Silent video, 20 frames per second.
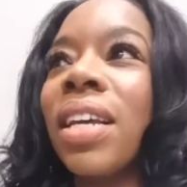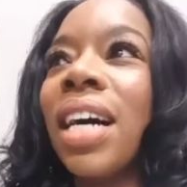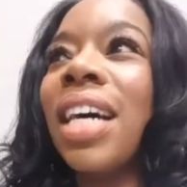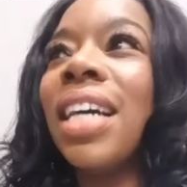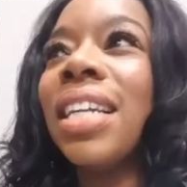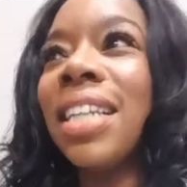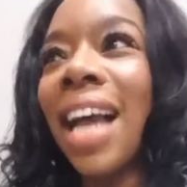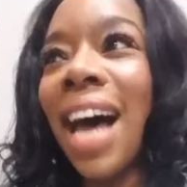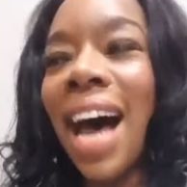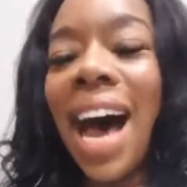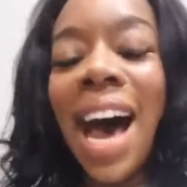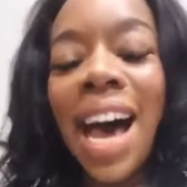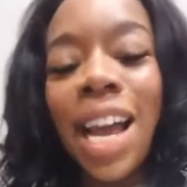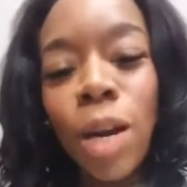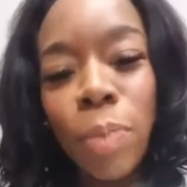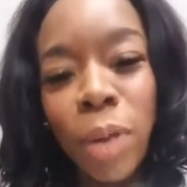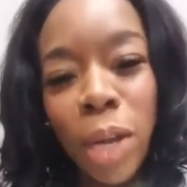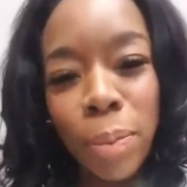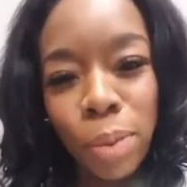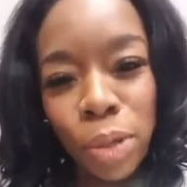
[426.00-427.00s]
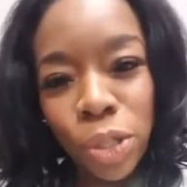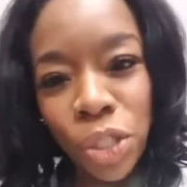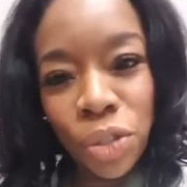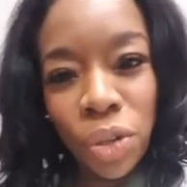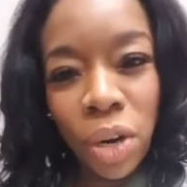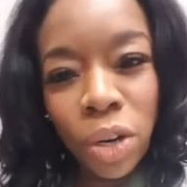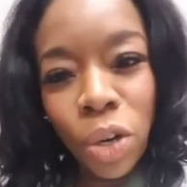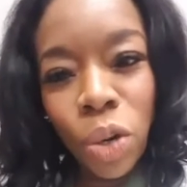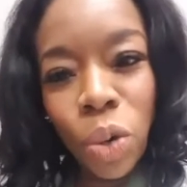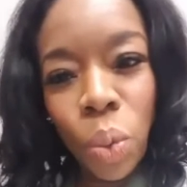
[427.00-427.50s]
a lot of people
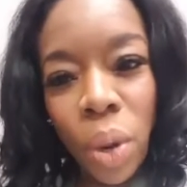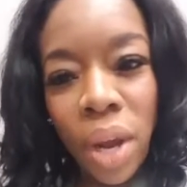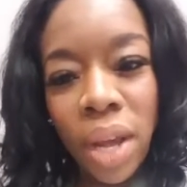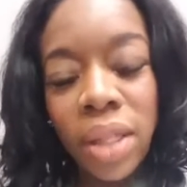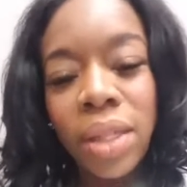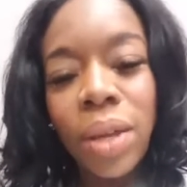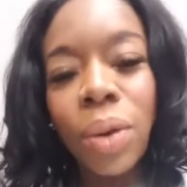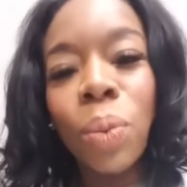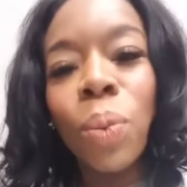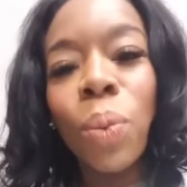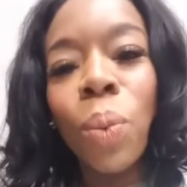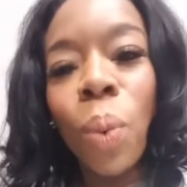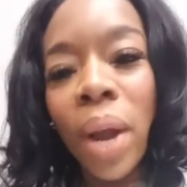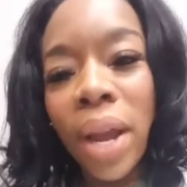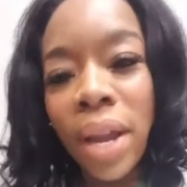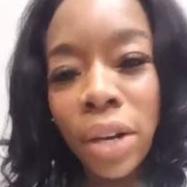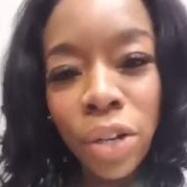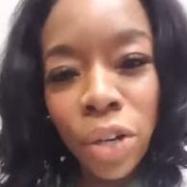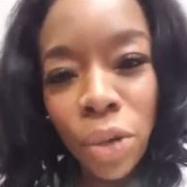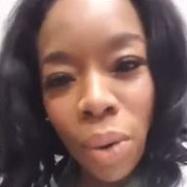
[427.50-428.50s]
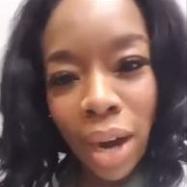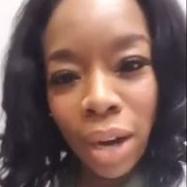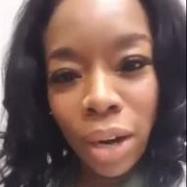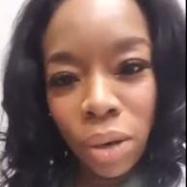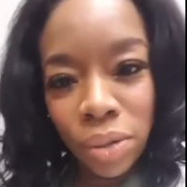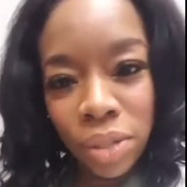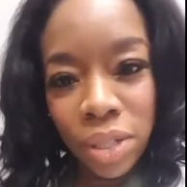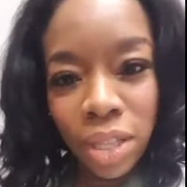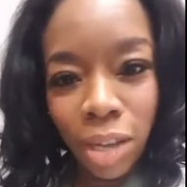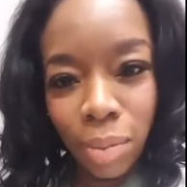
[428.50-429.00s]
struggle with, when do I
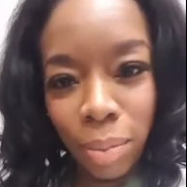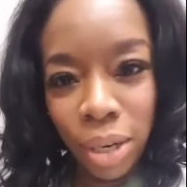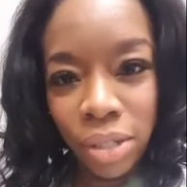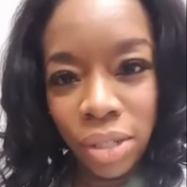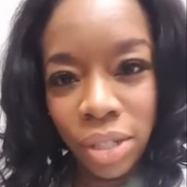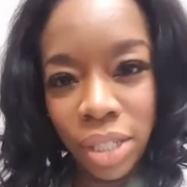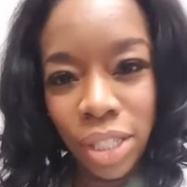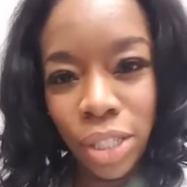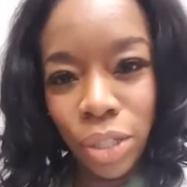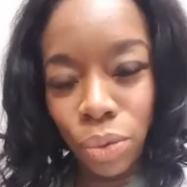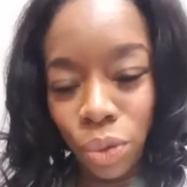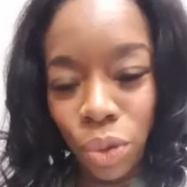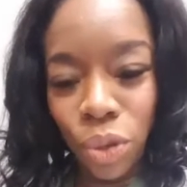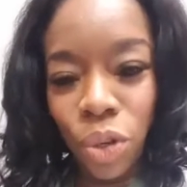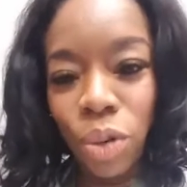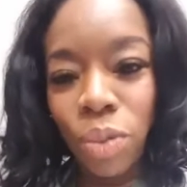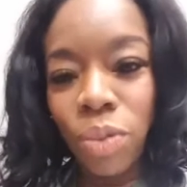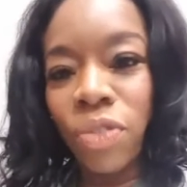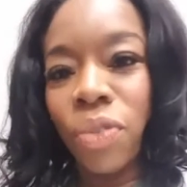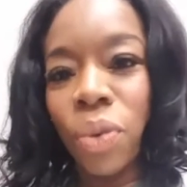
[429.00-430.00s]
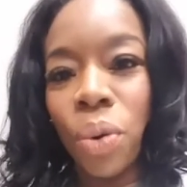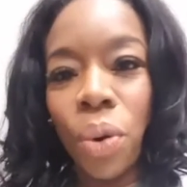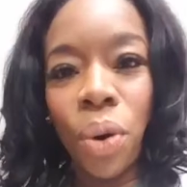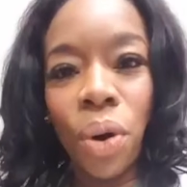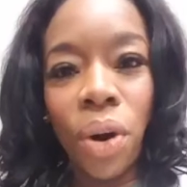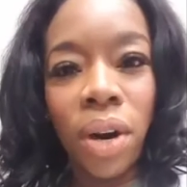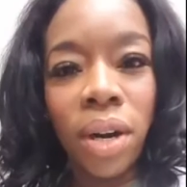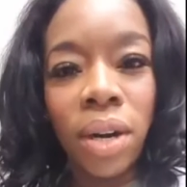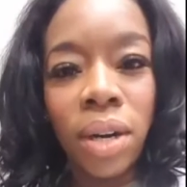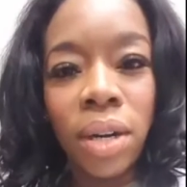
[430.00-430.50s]
go to the emergency room
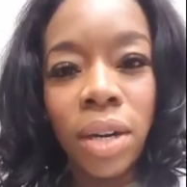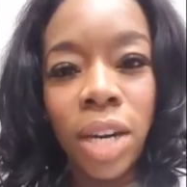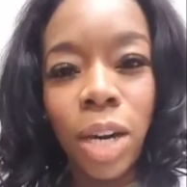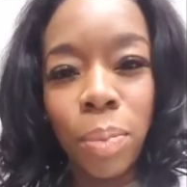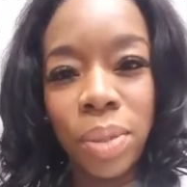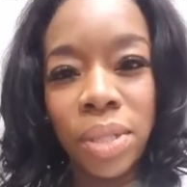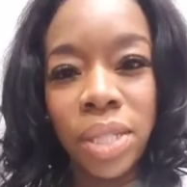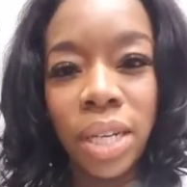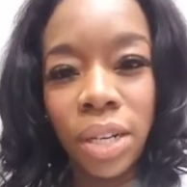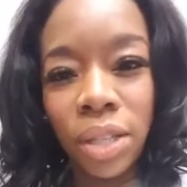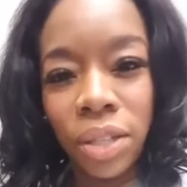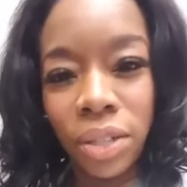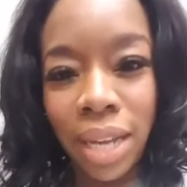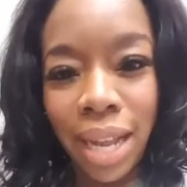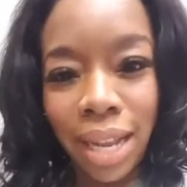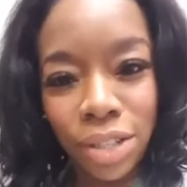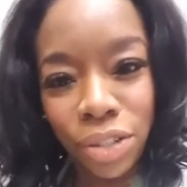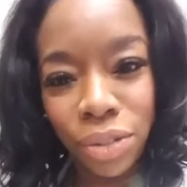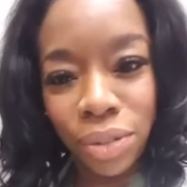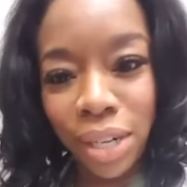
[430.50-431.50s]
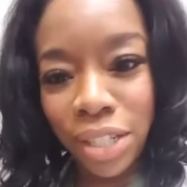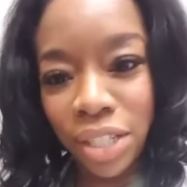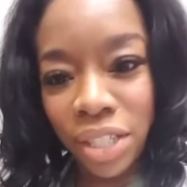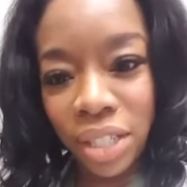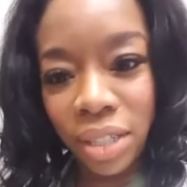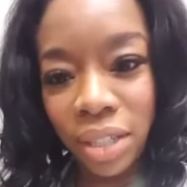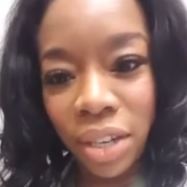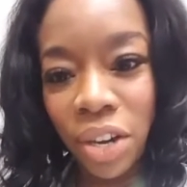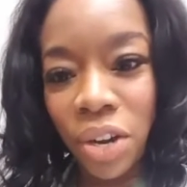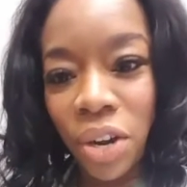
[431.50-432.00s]
for a particular
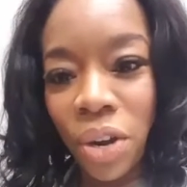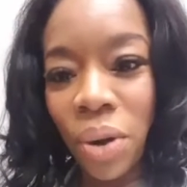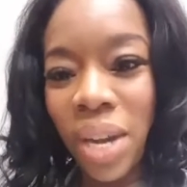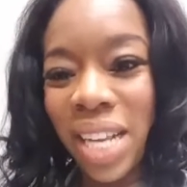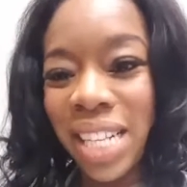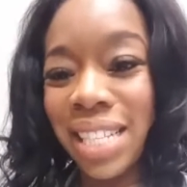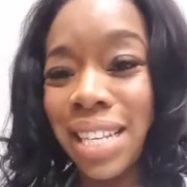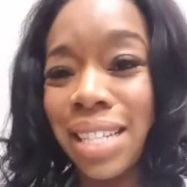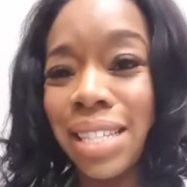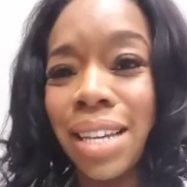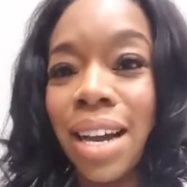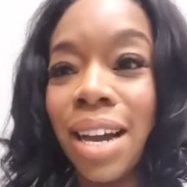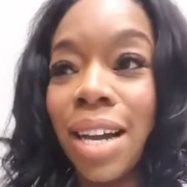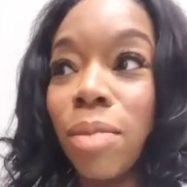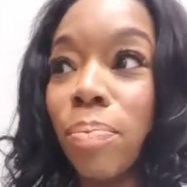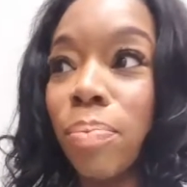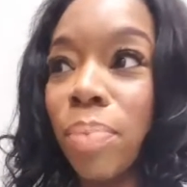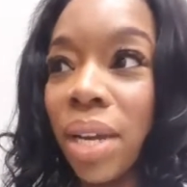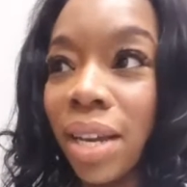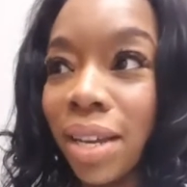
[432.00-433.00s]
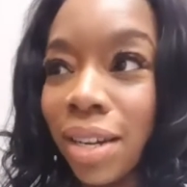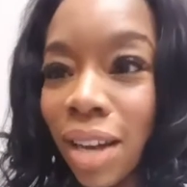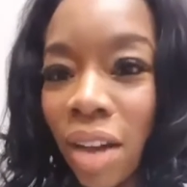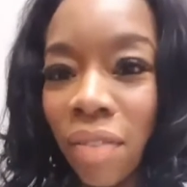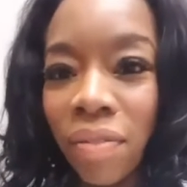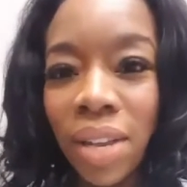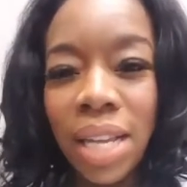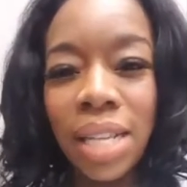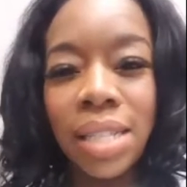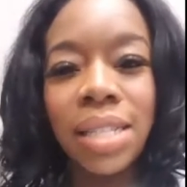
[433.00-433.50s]
laceration? Is this cut big
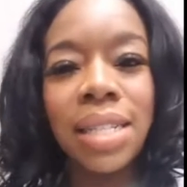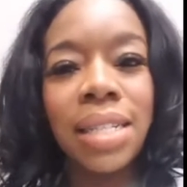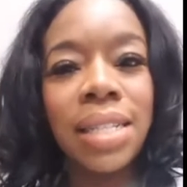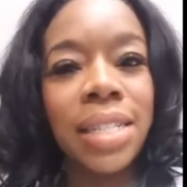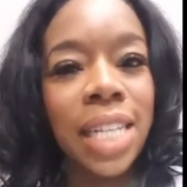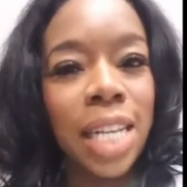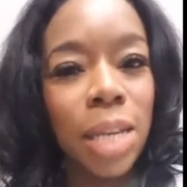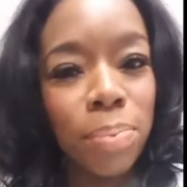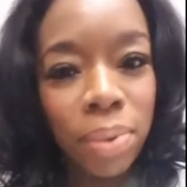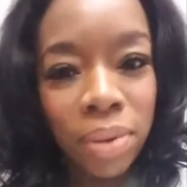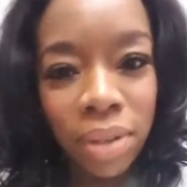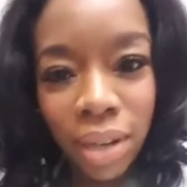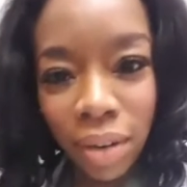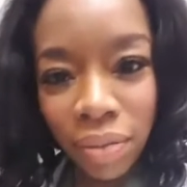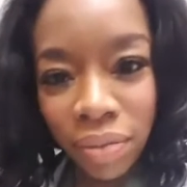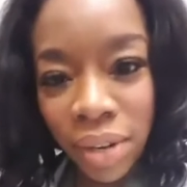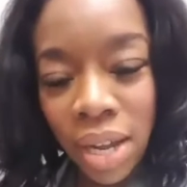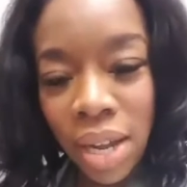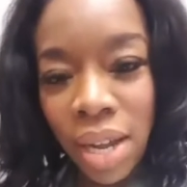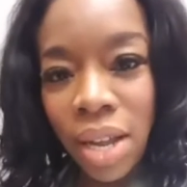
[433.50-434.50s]
enough? Is it deep enough?